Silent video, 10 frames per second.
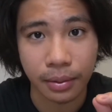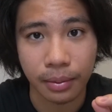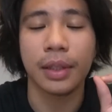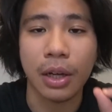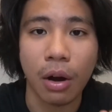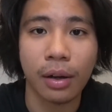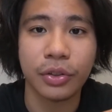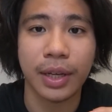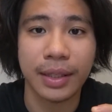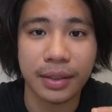the college
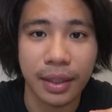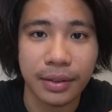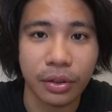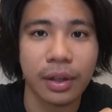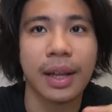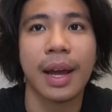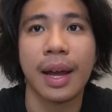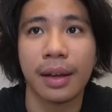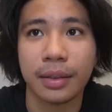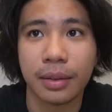essays are gonna
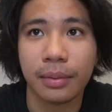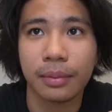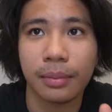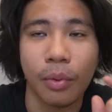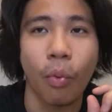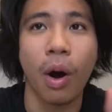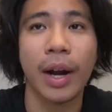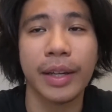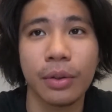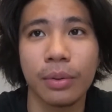ask, why
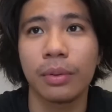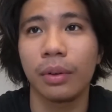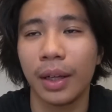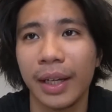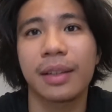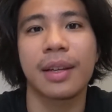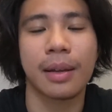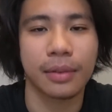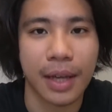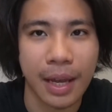do you
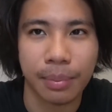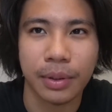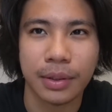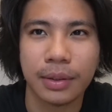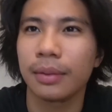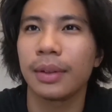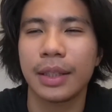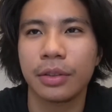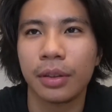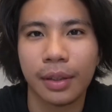like campus?
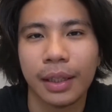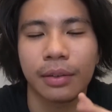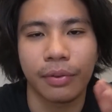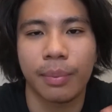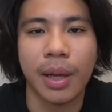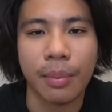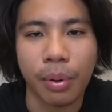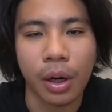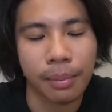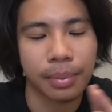That's not like the verbatim
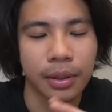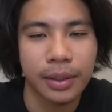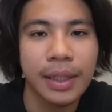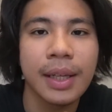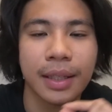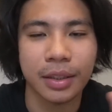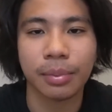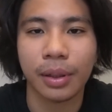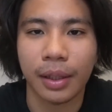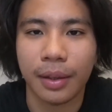prompt, but it's
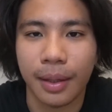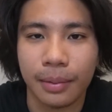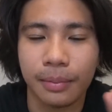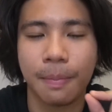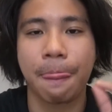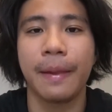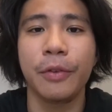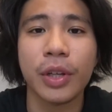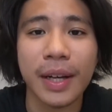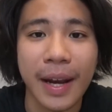something like that. If
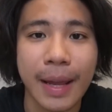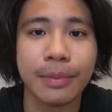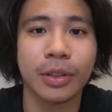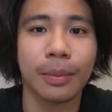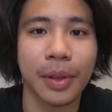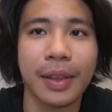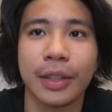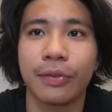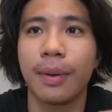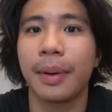you can name something
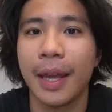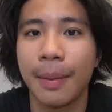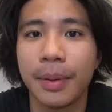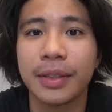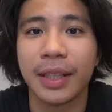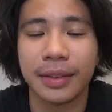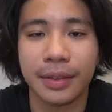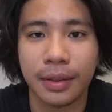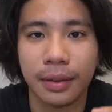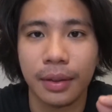that's from campus
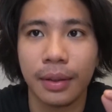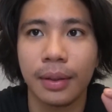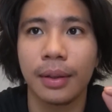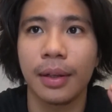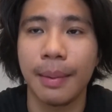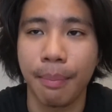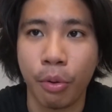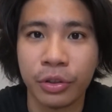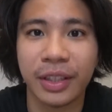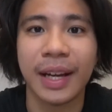that's
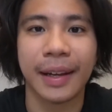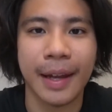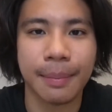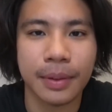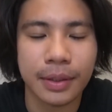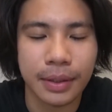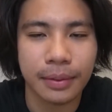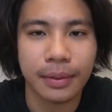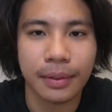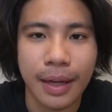important to that
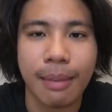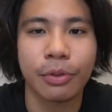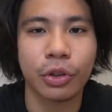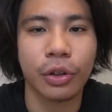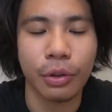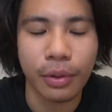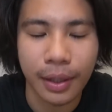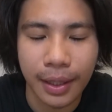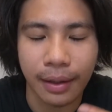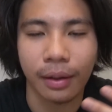campus, I'm sure you'll
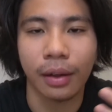get a